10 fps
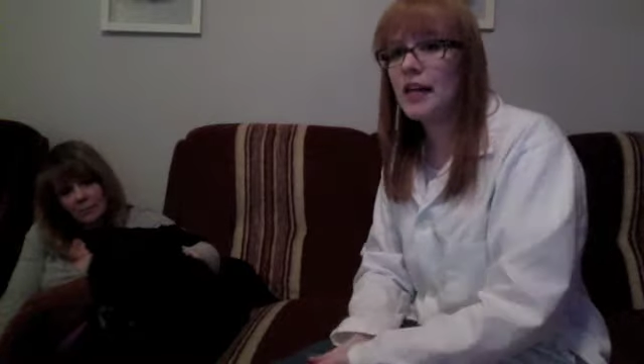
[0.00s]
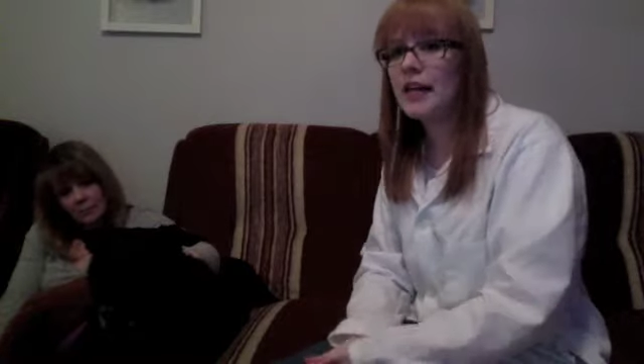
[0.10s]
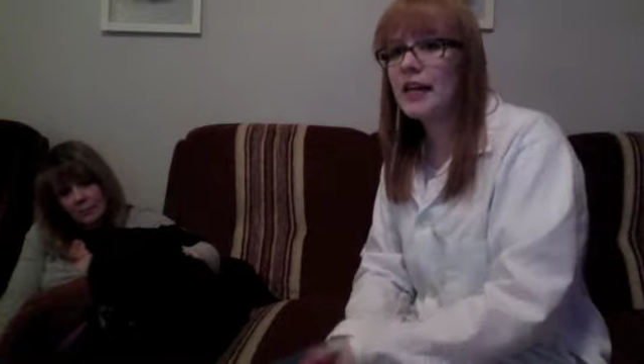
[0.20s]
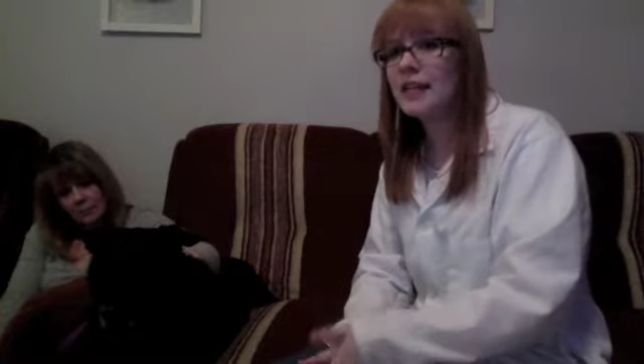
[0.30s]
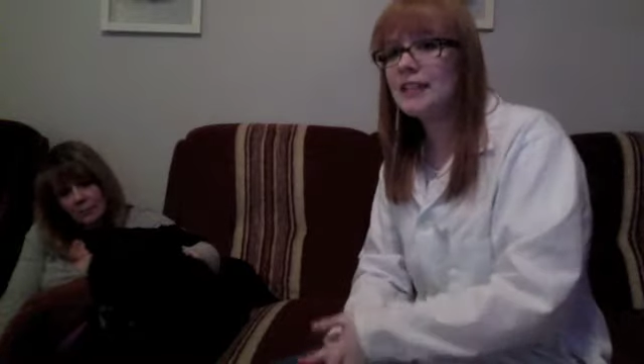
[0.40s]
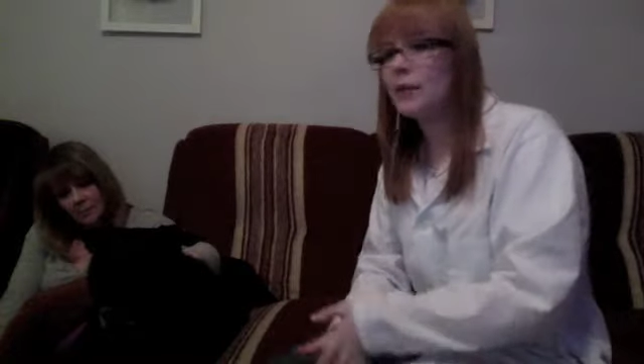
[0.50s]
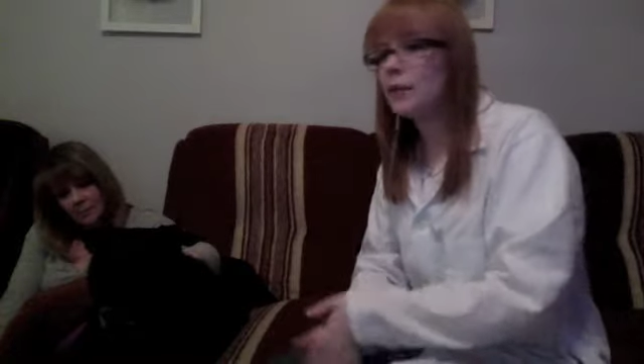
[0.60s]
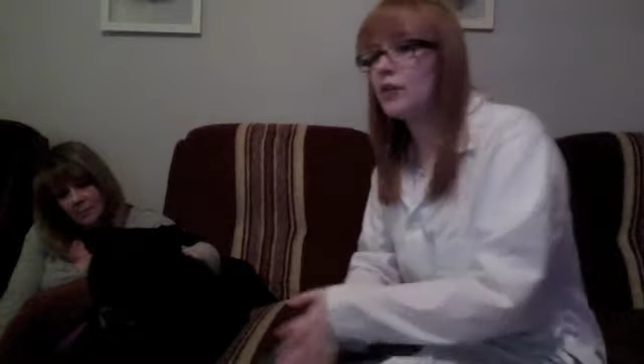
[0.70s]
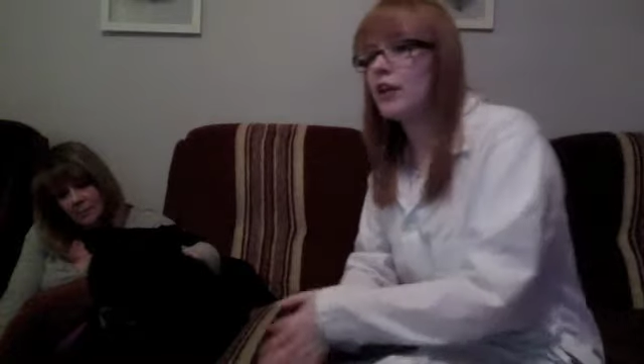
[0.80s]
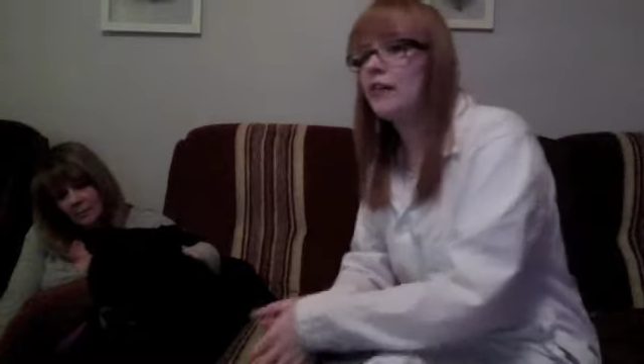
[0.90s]
Next, I will
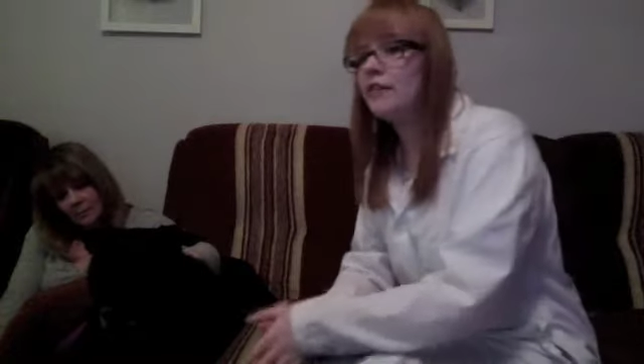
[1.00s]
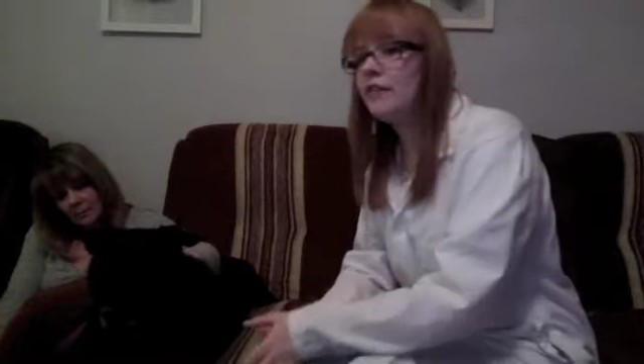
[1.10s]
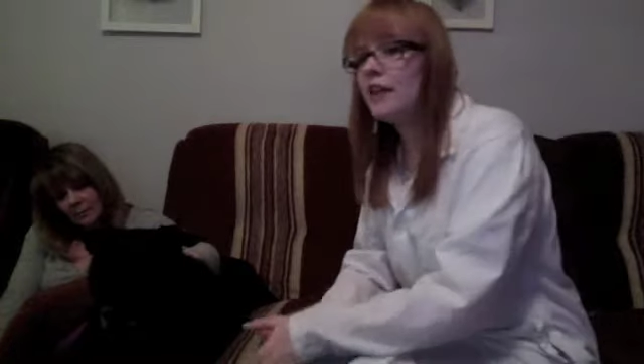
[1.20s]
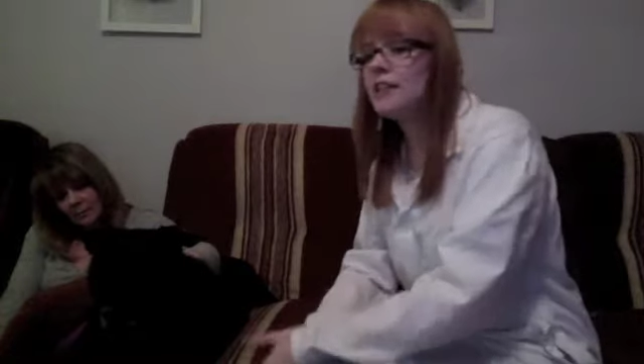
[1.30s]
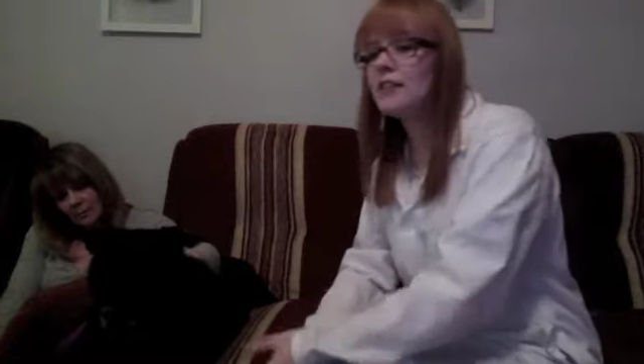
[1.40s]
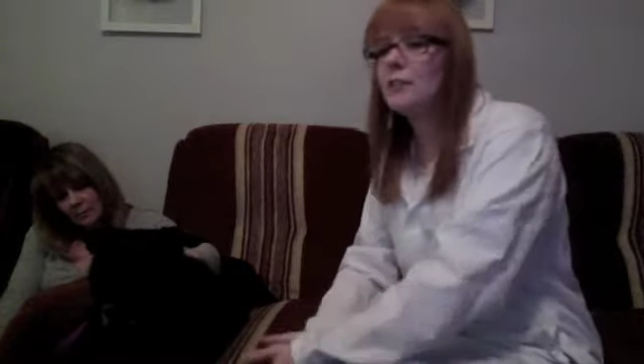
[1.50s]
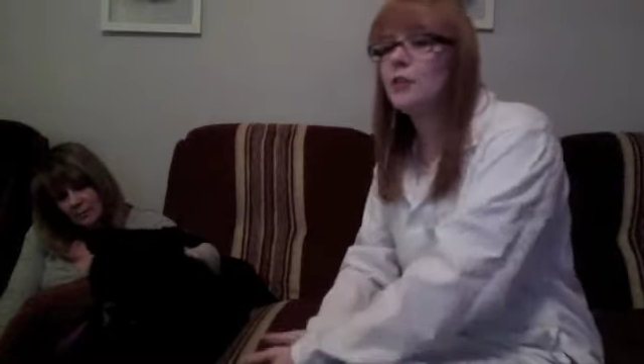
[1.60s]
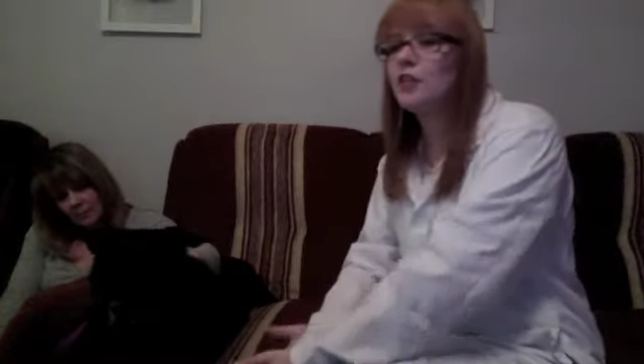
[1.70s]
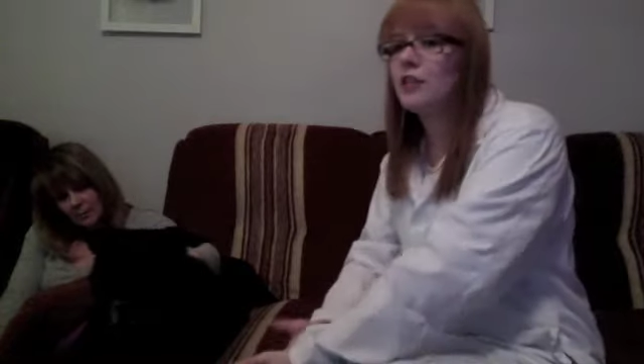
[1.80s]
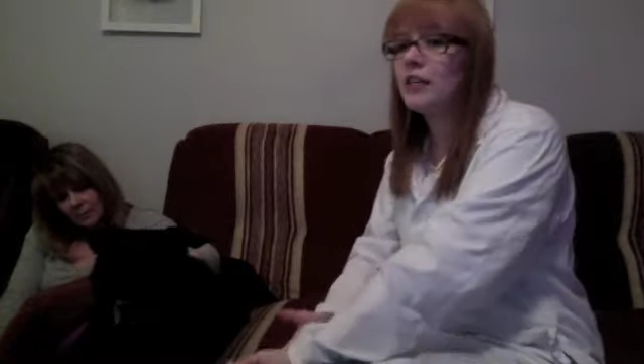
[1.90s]
look at face
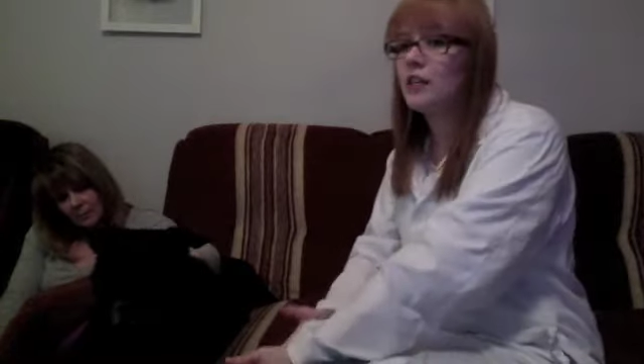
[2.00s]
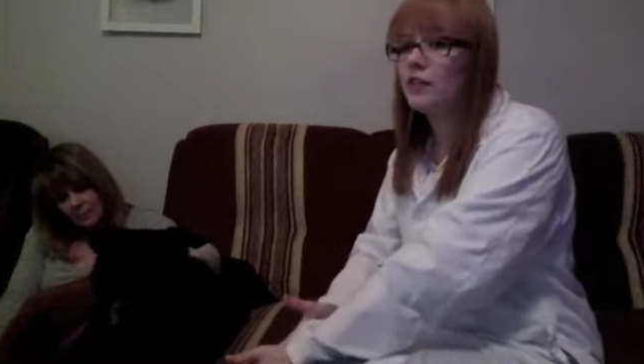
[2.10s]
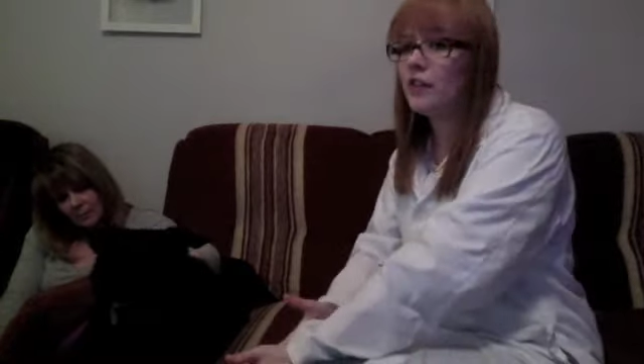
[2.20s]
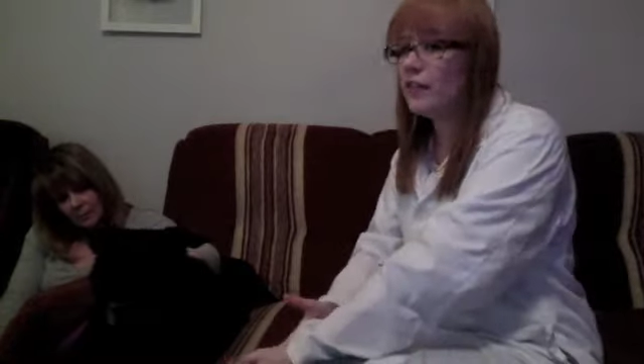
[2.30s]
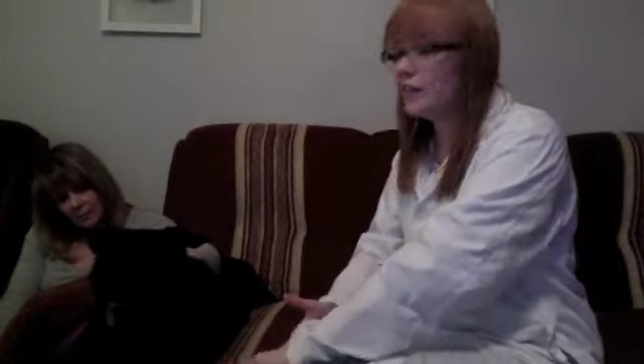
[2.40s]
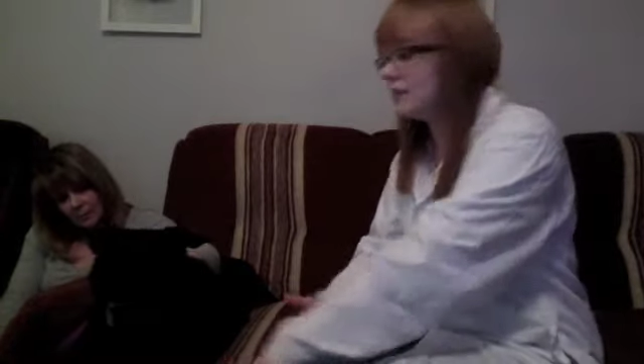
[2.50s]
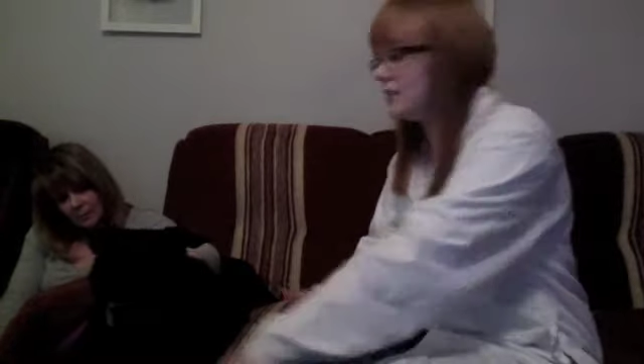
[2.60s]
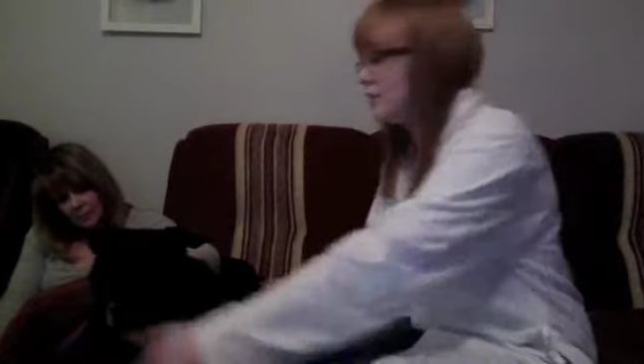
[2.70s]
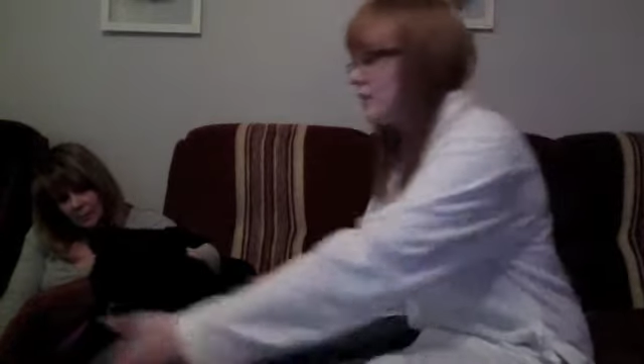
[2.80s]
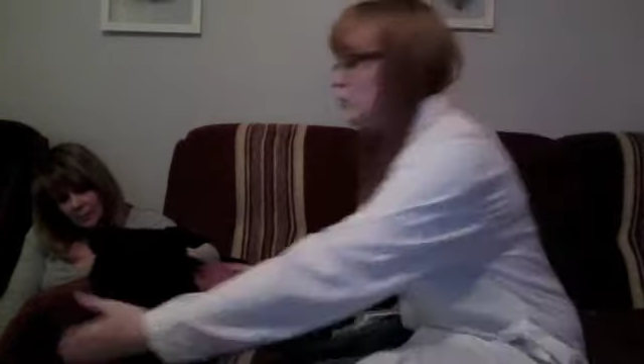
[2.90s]
symmetry and look for evidence of facial